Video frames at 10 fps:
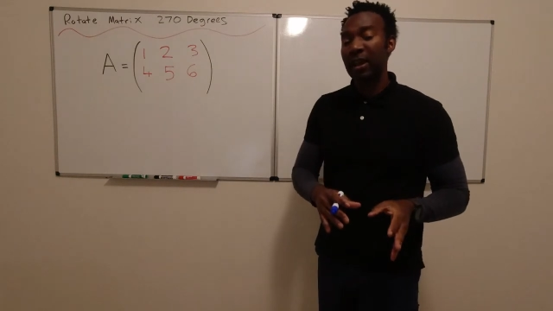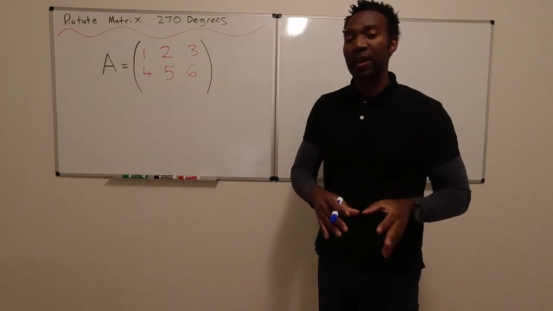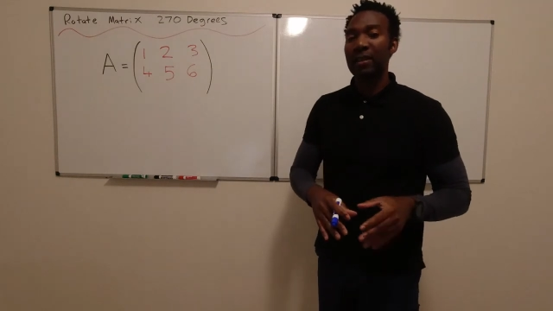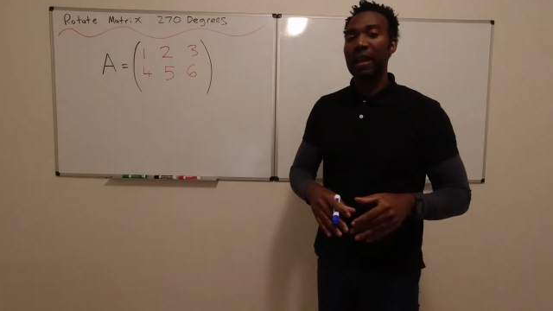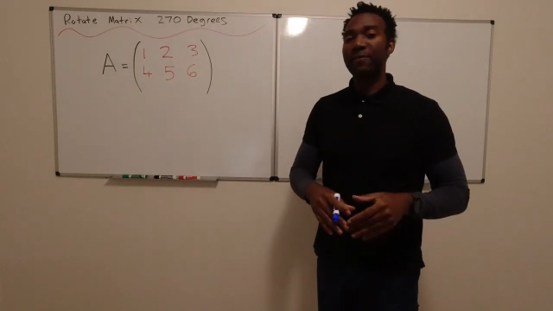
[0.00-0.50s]

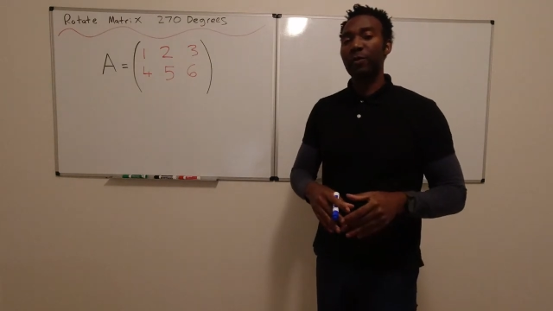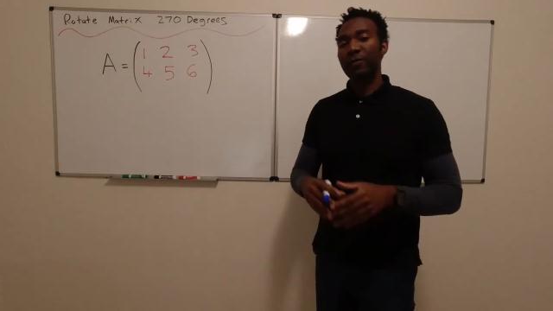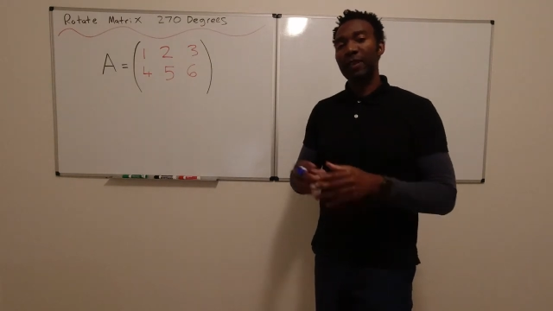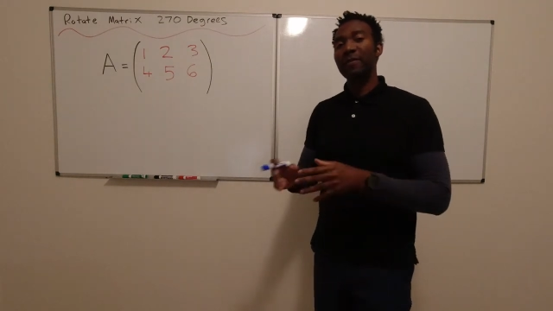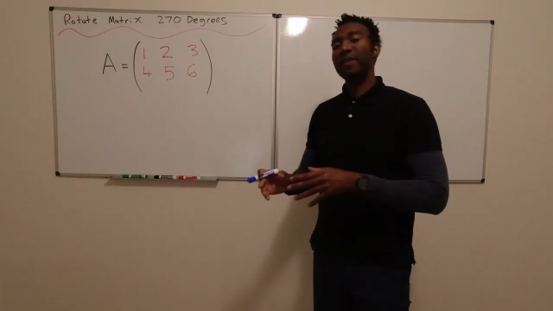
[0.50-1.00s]
And then after
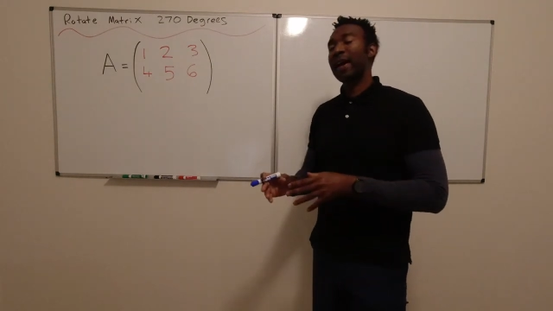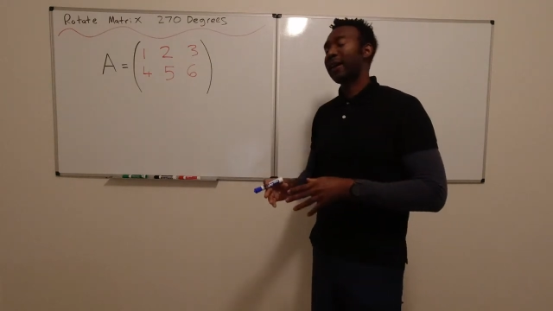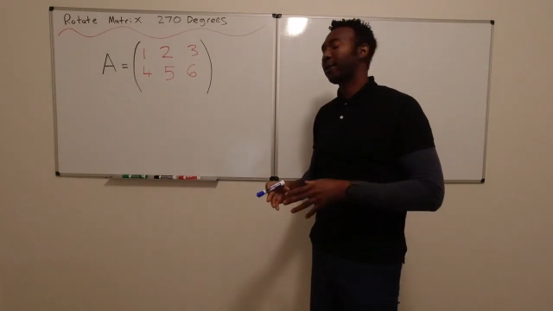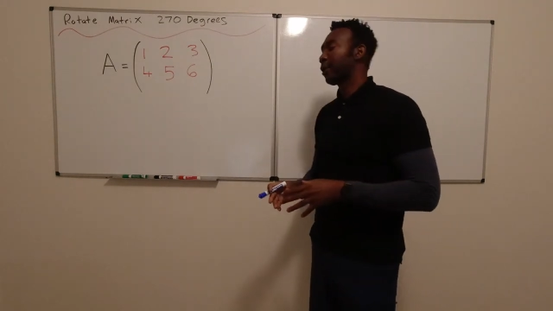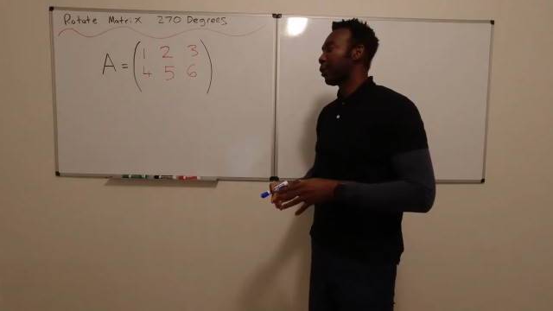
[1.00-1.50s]
we've done
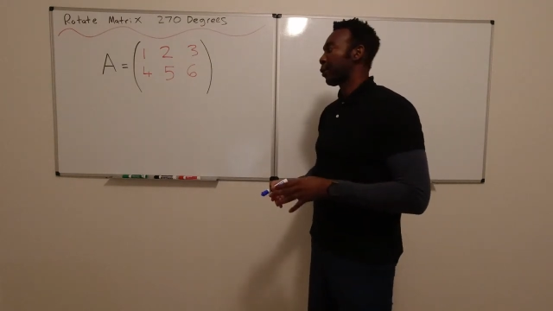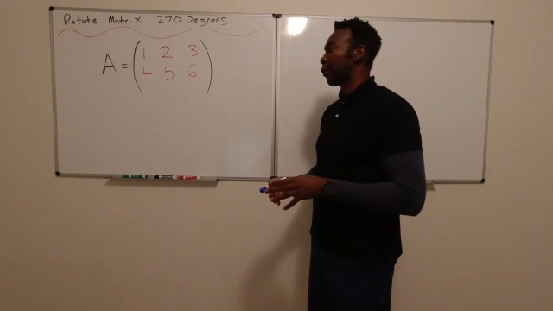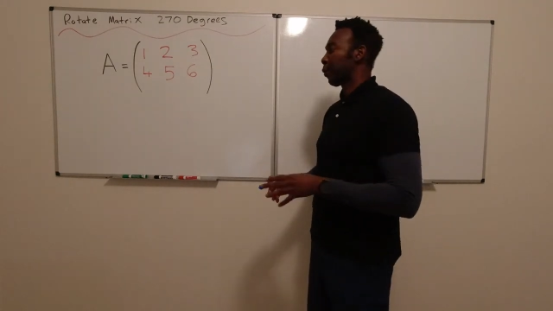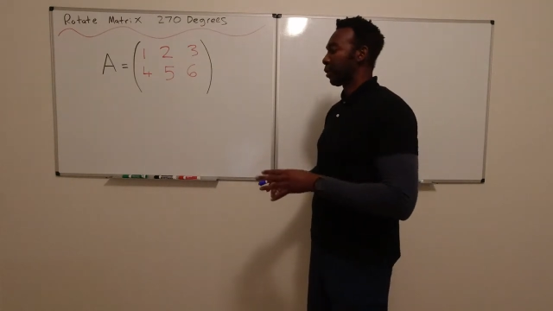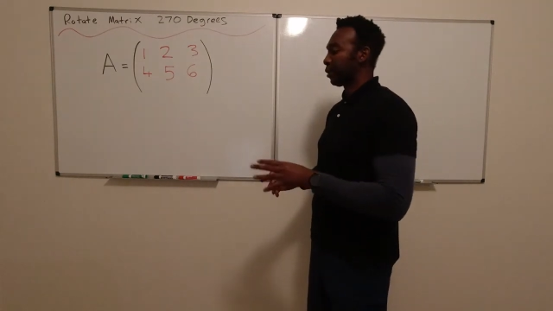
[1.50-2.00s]
that,
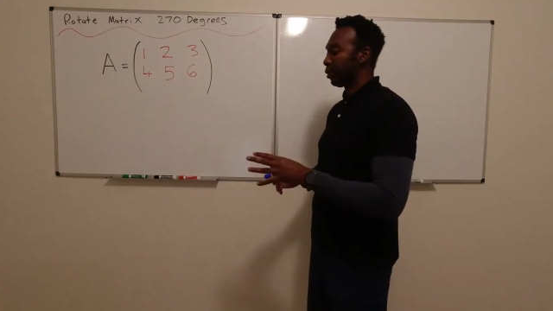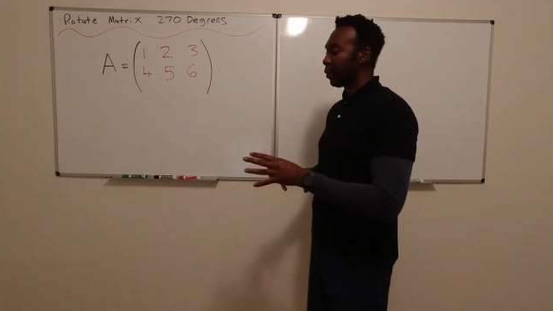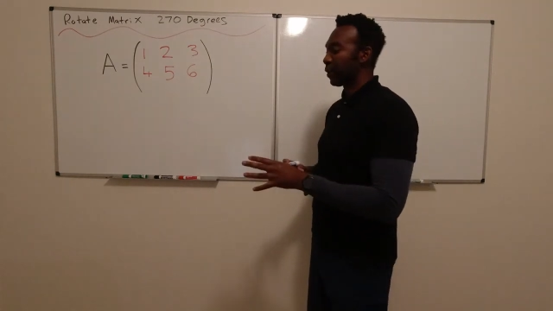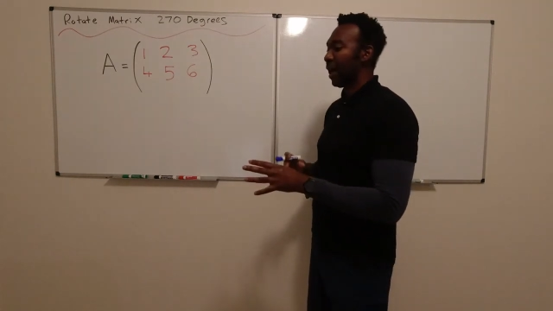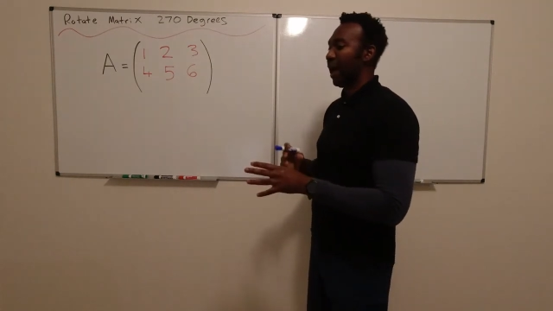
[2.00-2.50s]
we're going to
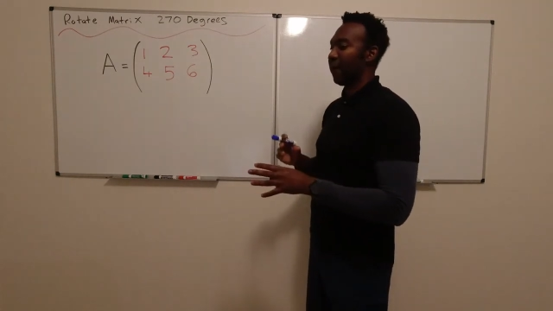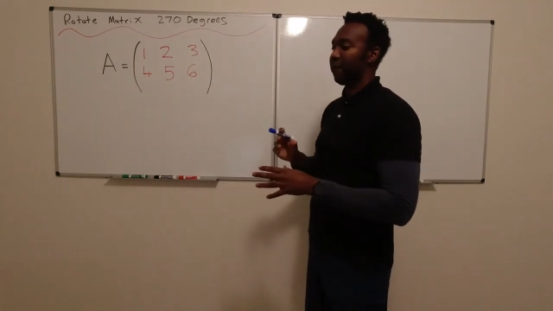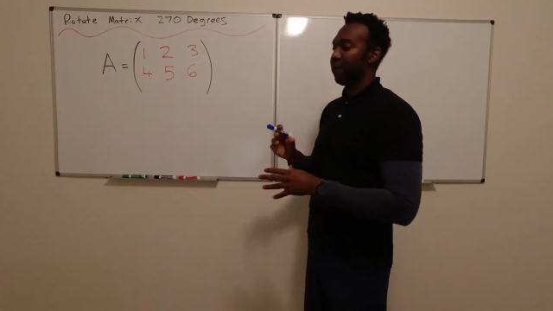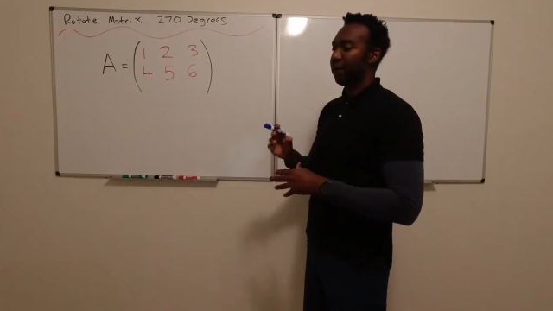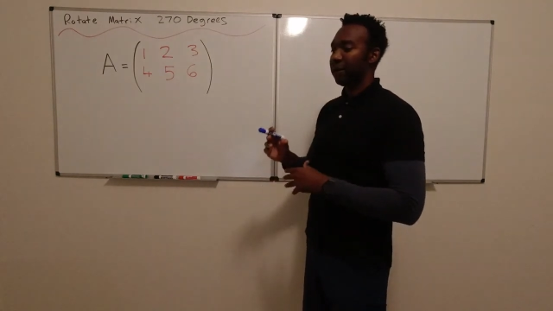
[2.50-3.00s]
look
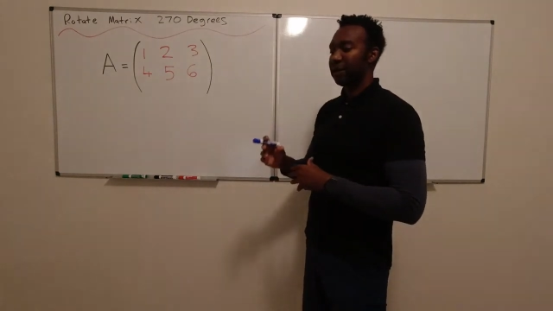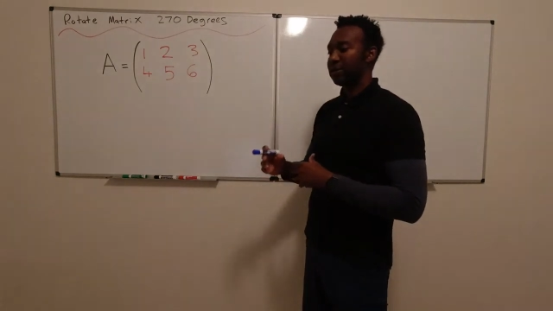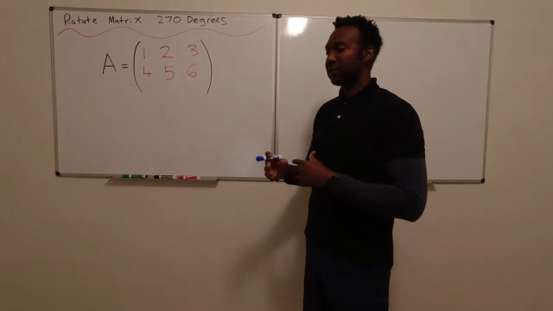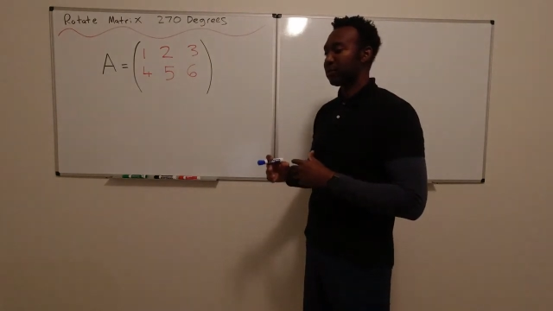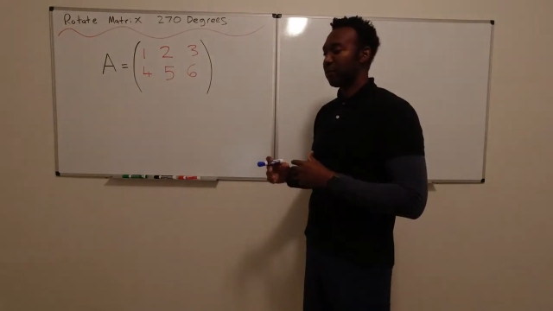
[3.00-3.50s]
at
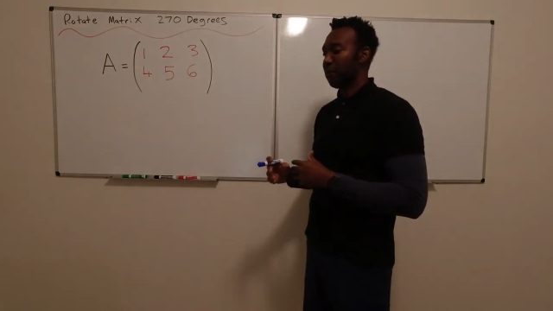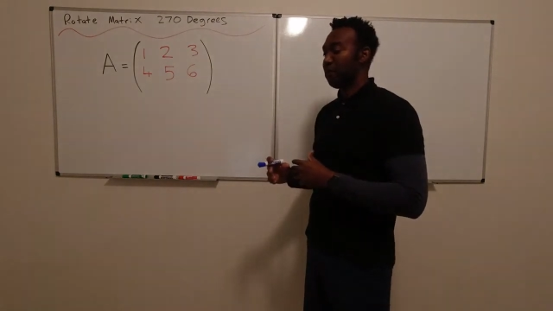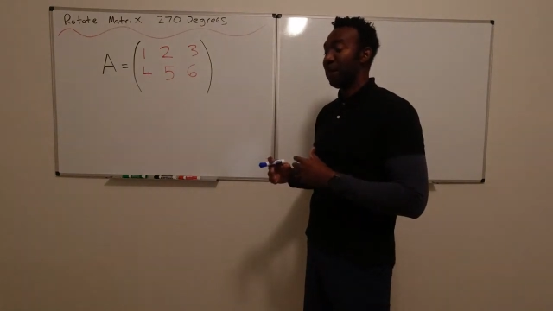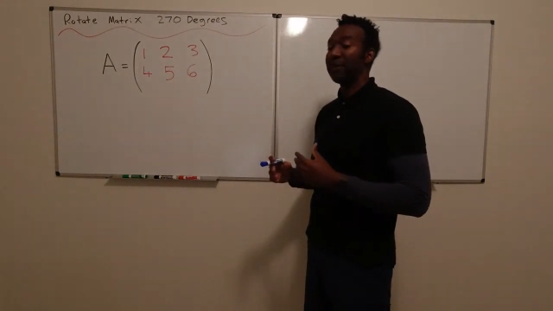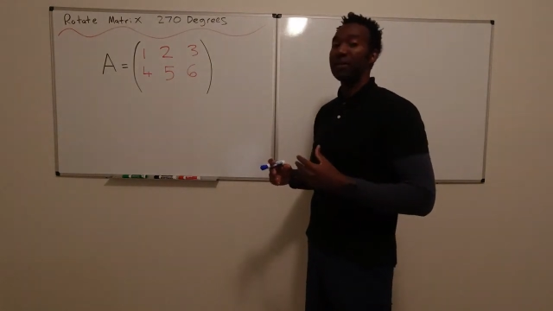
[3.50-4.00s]
various
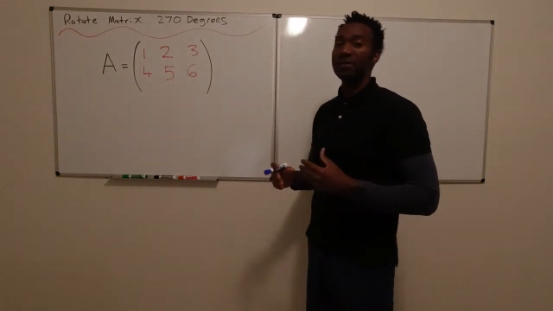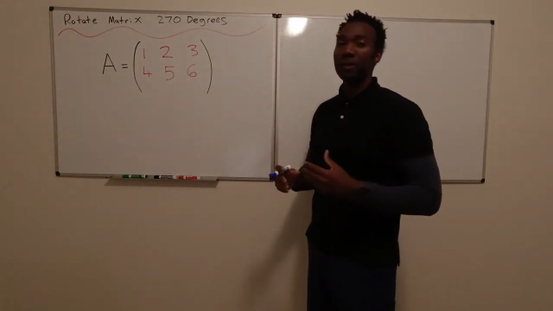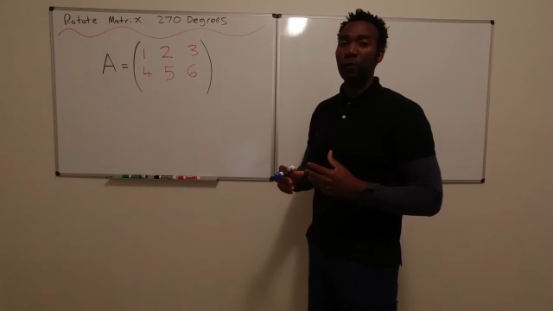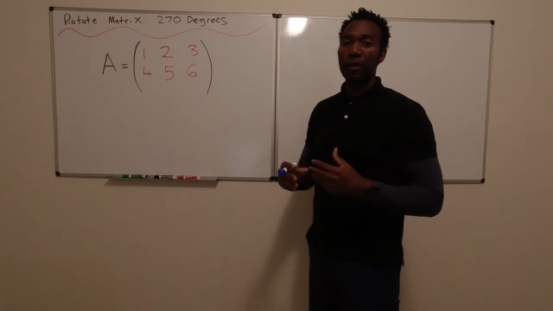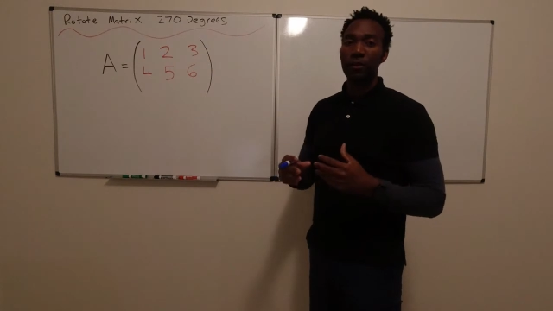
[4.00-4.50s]
methods
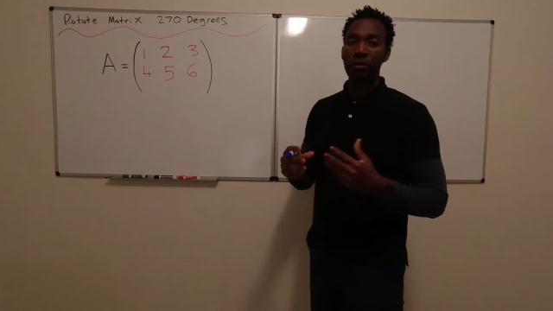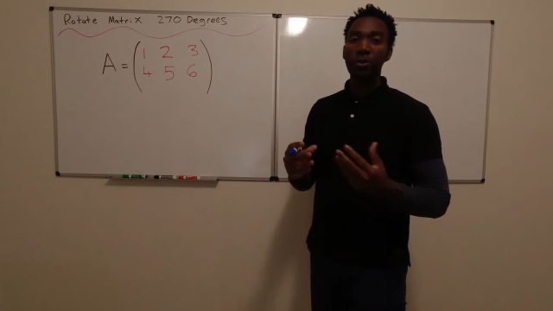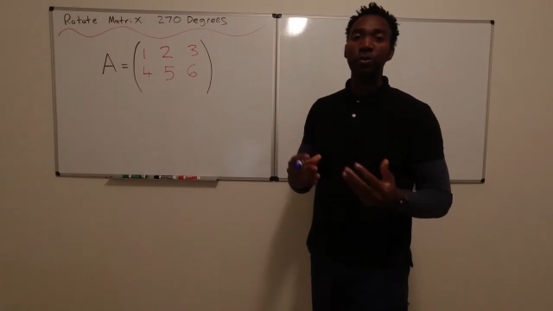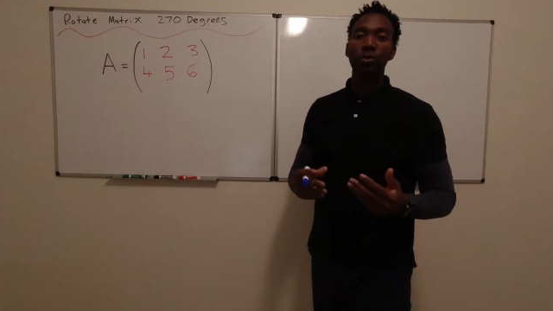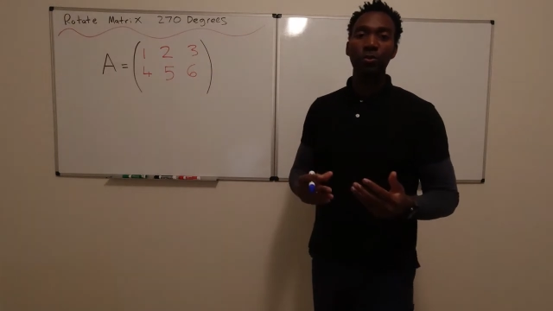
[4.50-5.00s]
that we can
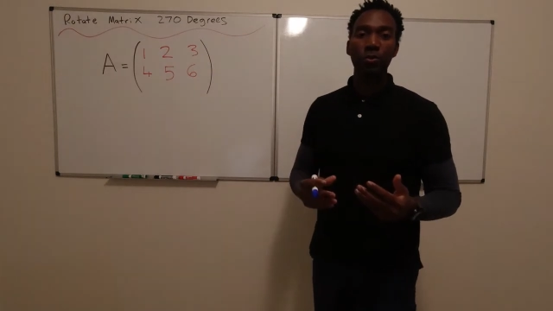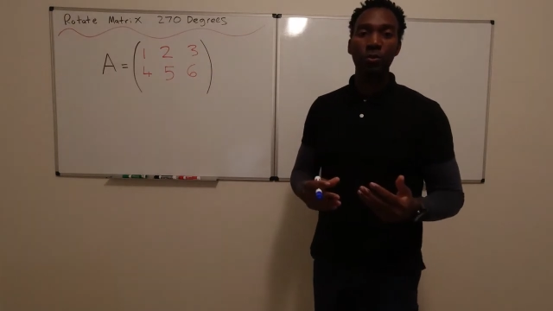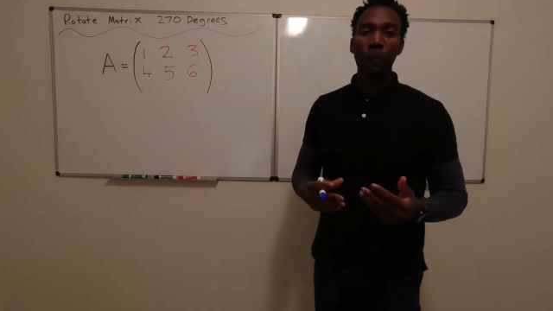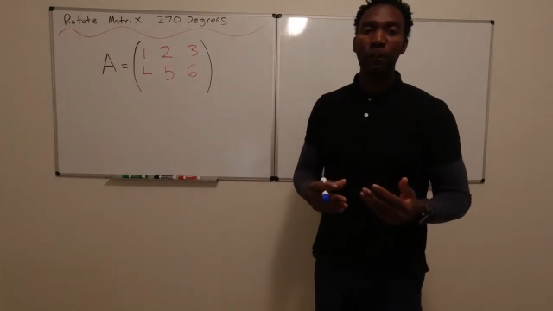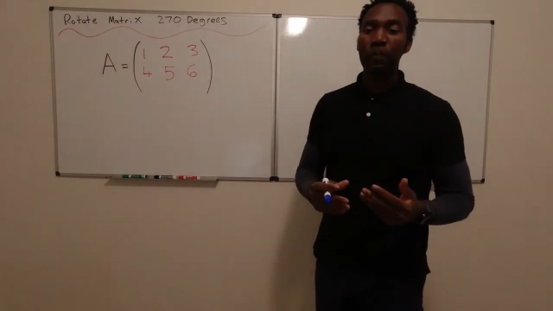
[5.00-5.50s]

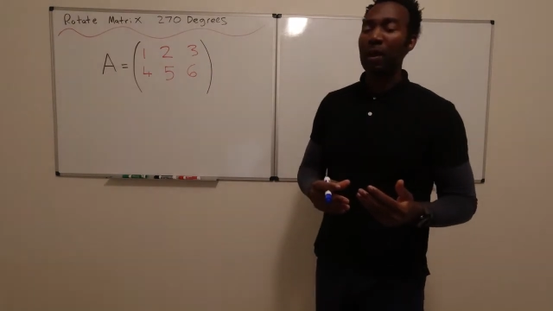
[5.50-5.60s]
use